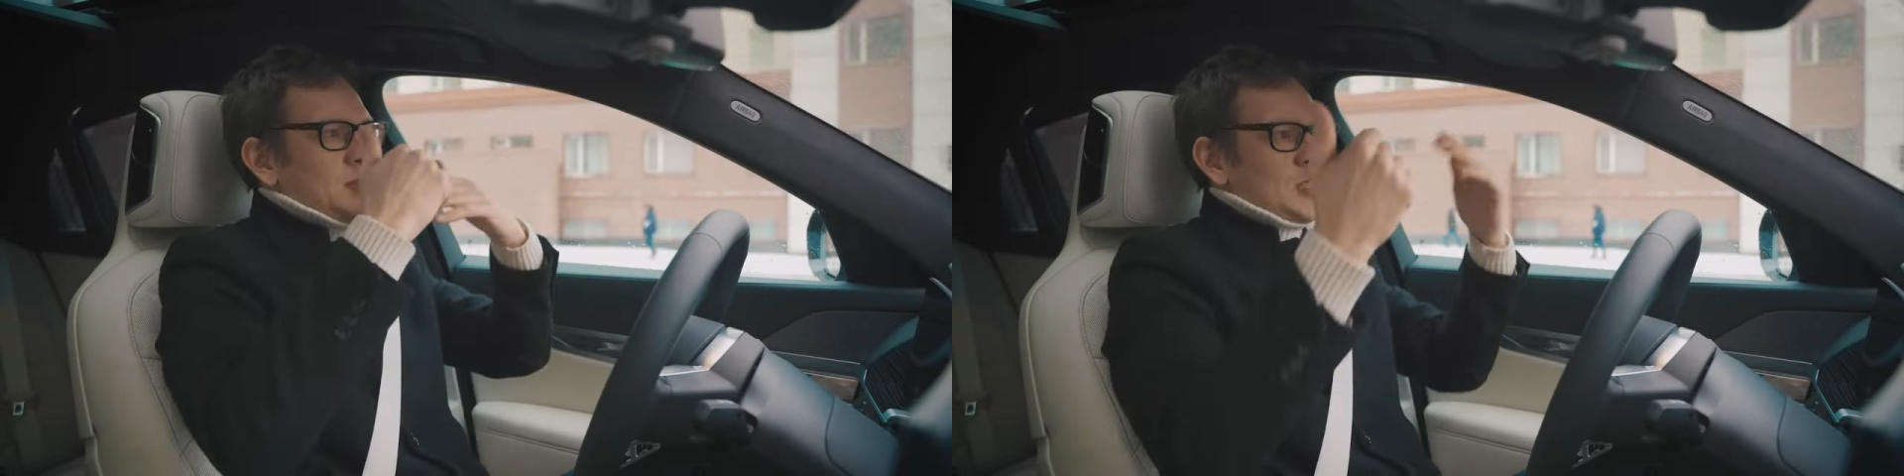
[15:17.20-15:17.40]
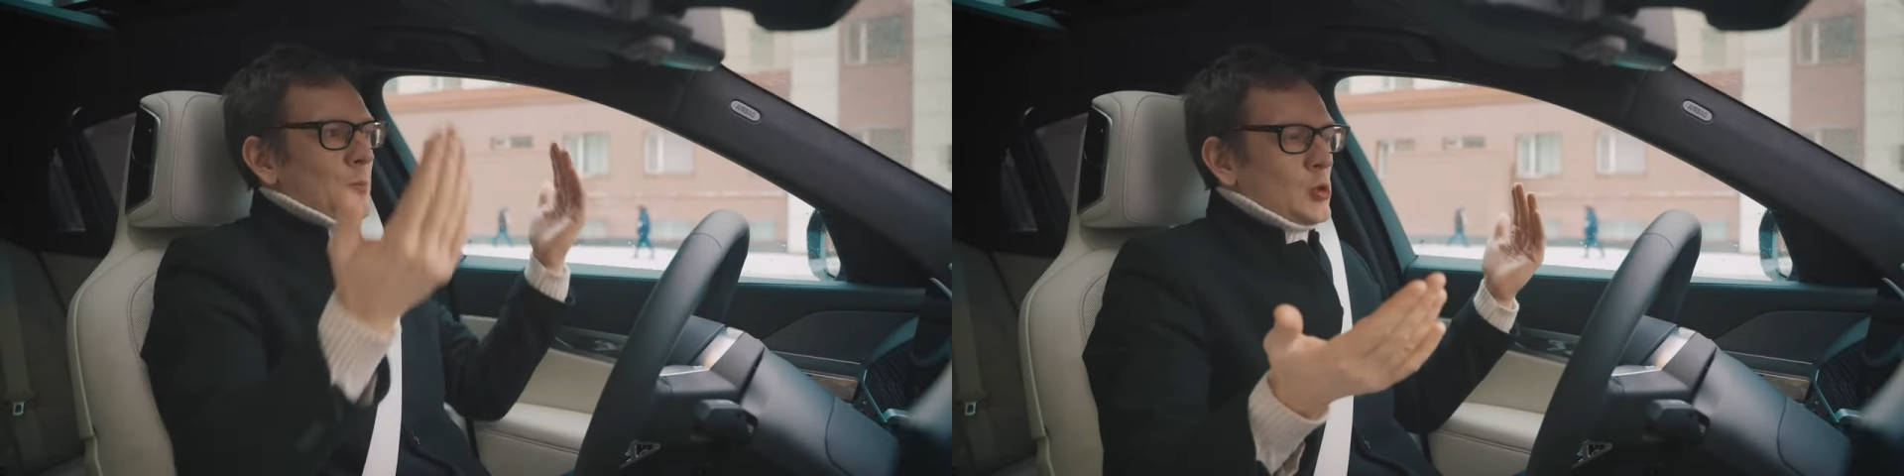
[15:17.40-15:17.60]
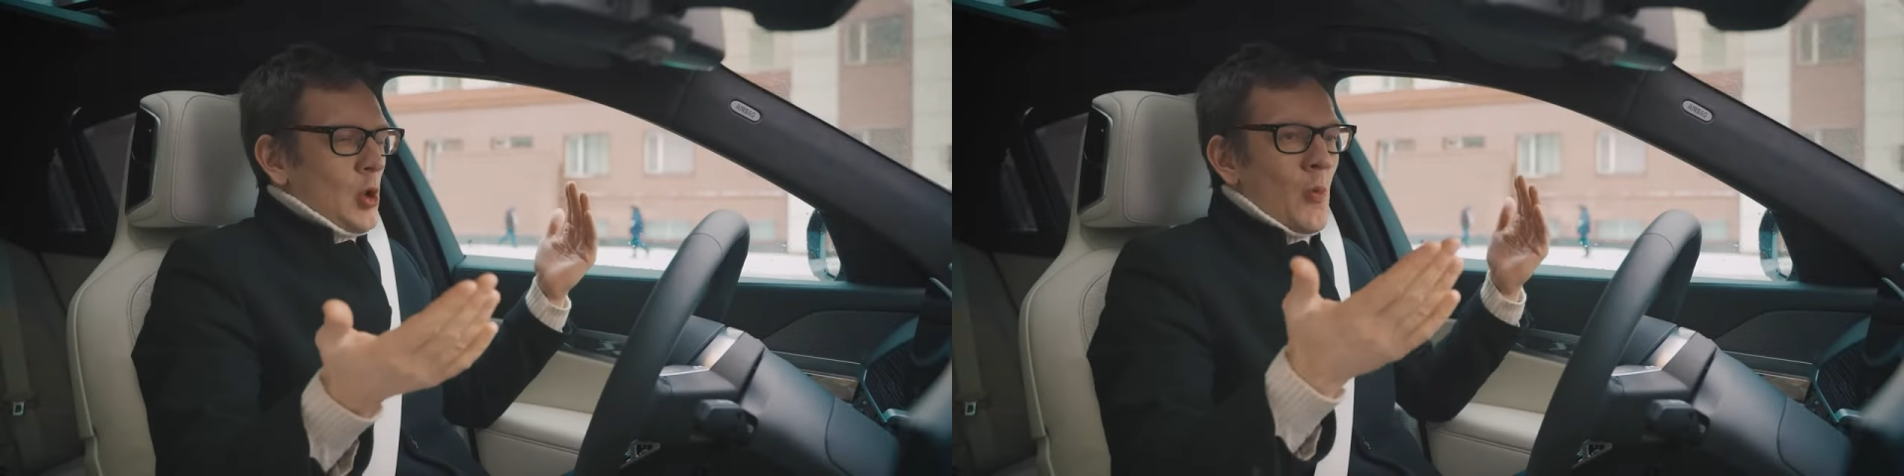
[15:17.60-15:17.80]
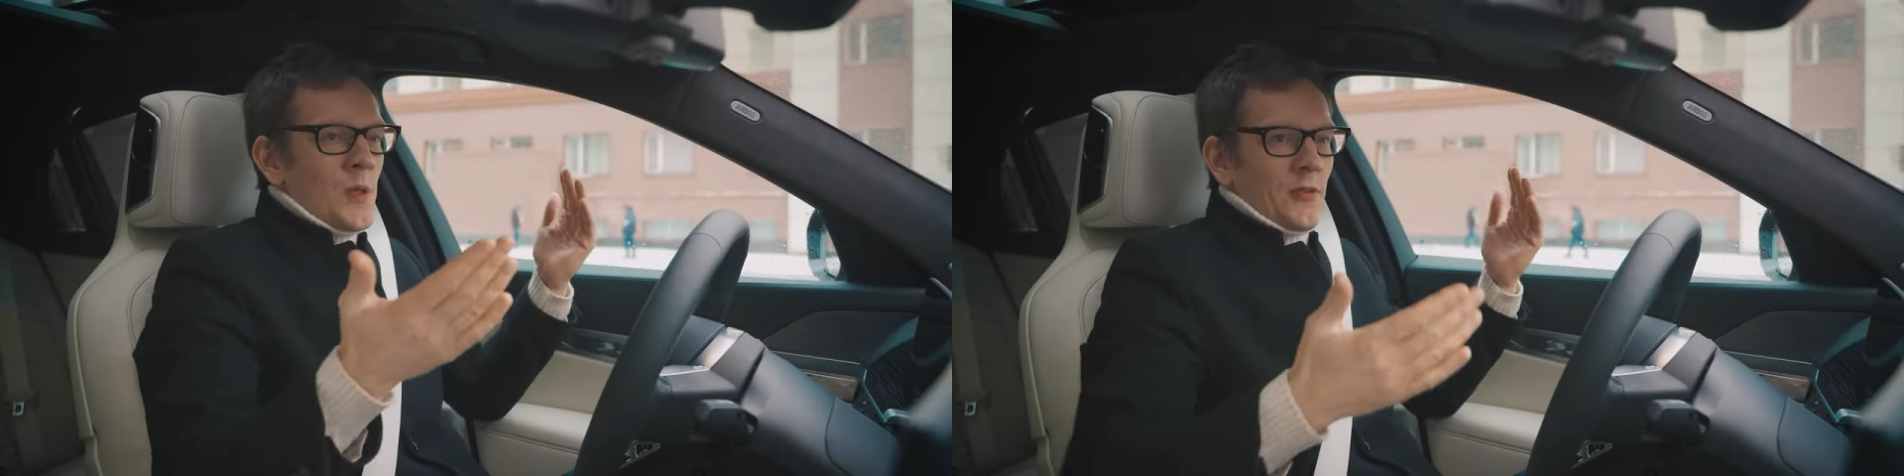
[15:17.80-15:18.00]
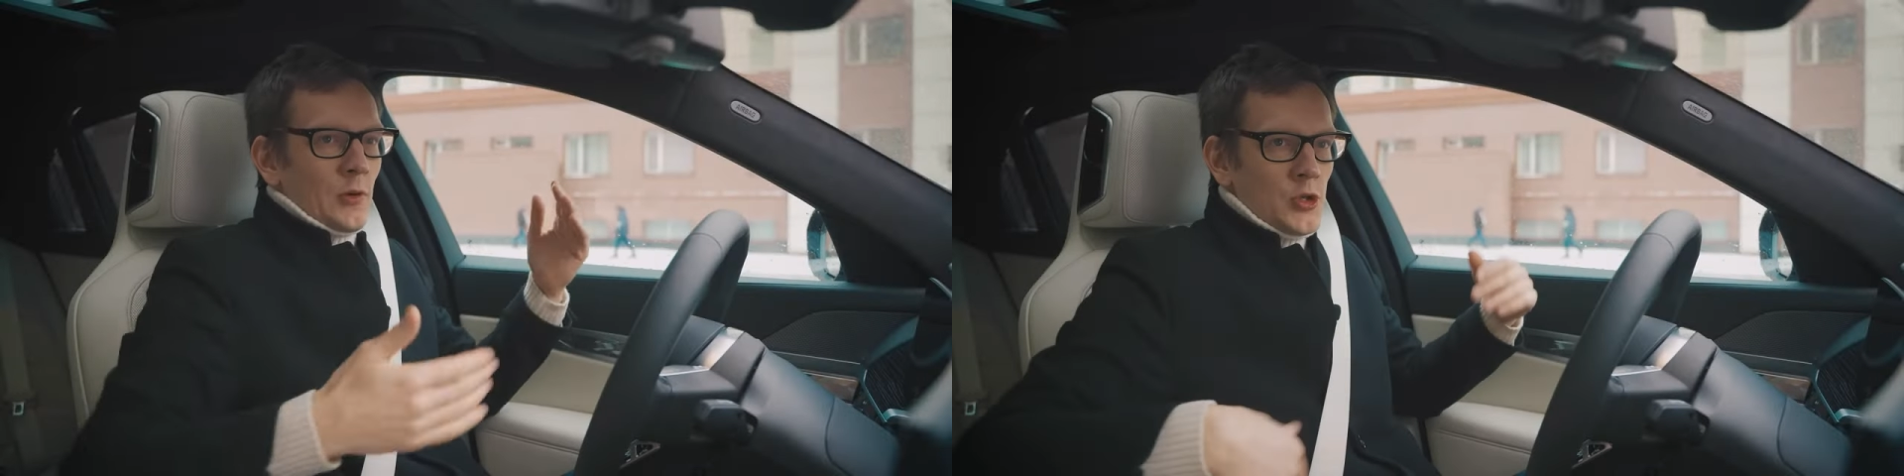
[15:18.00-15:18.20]
At the same
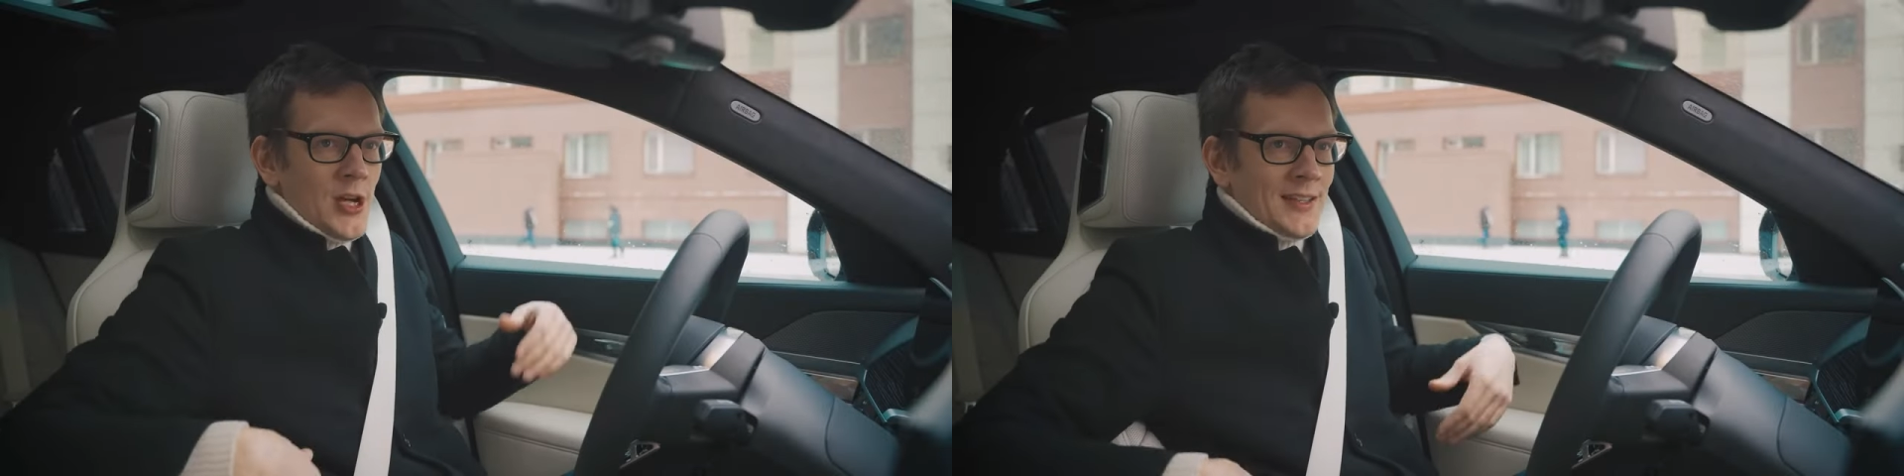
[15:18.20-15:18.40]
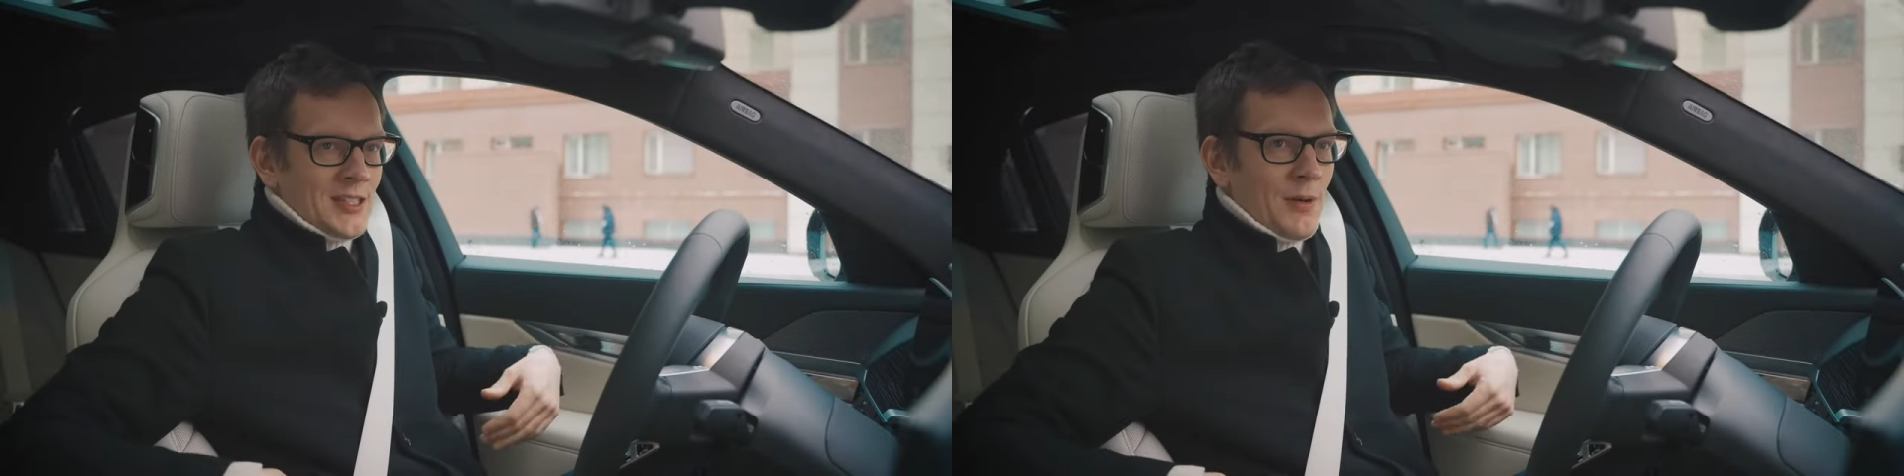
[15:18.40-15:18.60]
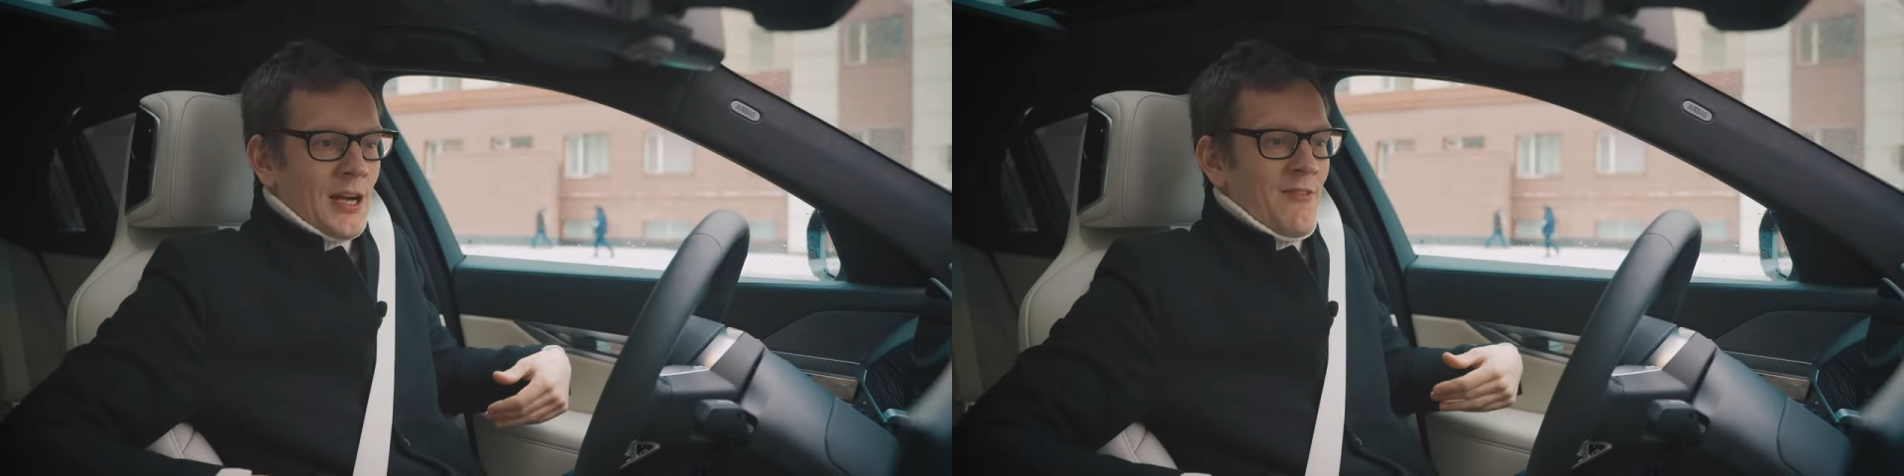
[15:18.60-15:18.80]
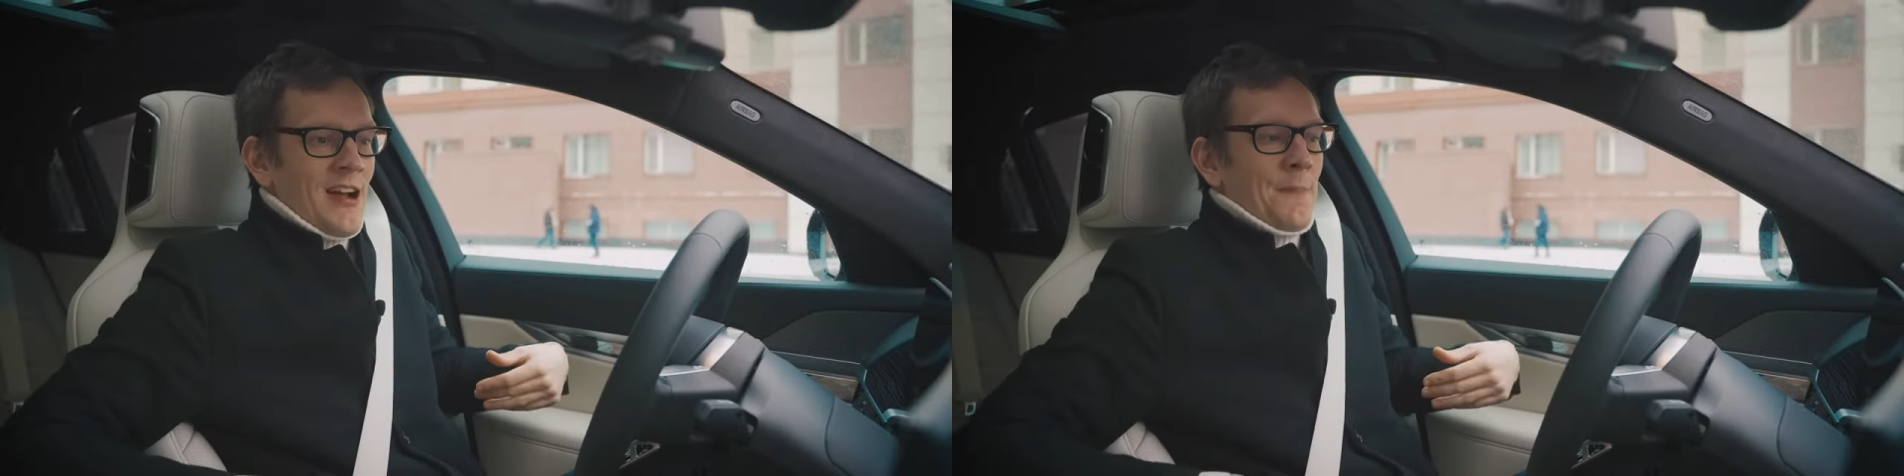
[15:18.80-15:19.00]
time, along with the boost,